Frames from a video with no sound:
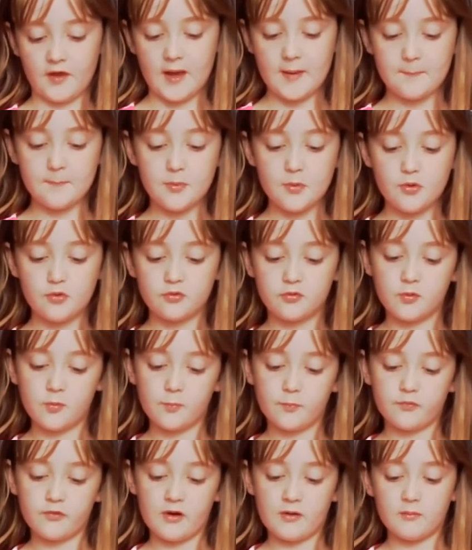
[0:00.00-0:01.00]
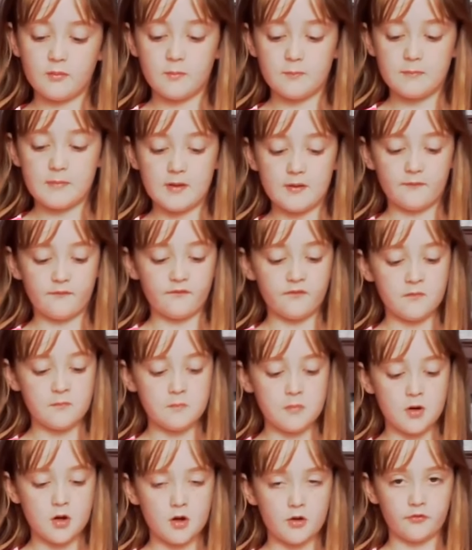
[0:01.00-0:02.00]
like Bolton Brow and
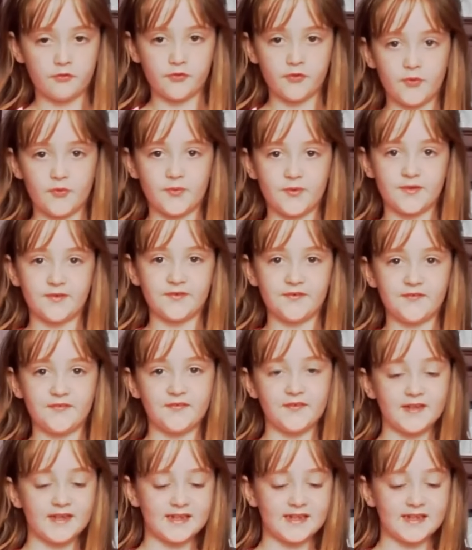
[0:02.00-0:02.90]
Melford Moor schools.